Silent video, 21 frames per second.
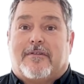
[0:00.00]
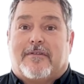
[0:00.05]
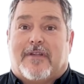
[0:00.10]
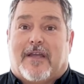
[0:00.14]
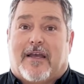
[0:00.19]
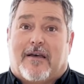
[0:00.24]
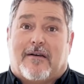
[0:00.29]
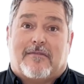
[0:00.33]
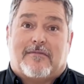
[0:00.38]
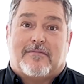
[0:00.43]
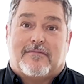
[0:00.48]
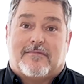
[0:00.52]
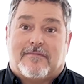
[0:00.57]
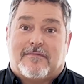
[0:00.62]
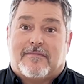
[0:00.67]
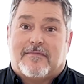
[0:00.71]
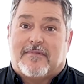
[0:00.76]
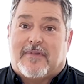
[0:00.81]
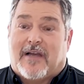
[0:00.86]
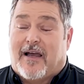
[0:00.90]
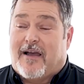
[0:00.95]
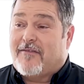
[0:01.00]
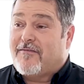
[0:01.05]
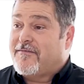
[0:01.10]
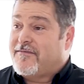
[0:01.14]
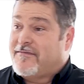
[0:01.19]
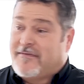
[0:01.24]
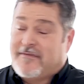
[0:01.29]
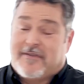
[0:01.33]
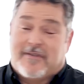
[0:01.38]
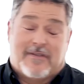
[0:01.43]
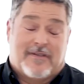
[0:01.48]
Now,
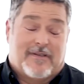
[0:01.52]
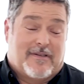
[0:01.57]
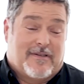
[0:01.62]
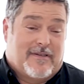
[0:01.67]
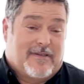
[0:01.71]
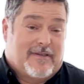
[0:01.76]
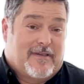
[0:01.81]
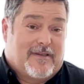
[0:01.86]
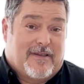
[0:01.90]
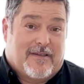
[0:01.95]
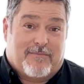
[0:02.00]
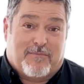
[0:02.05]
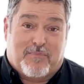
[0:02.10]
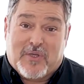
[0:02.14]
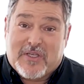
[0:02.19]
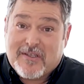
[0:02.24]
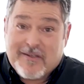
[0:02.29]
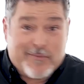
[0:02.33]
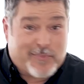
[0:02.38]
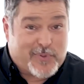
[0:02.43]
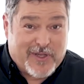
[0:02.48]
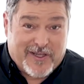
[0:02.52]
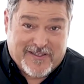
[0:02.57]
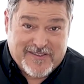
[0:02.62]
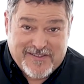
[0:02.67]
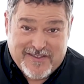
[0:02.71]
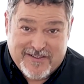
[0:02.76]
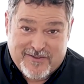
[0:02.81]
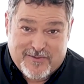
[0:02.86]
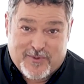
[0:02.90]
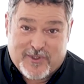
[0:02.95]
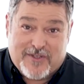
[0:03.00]
I've been to
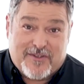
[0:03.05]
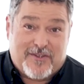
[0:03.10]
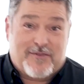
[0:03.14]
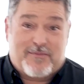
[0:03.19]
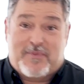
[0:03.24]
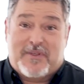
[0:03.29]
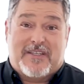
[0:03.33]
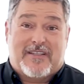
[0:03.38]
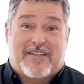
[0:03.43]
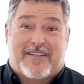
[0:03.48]
places where there've been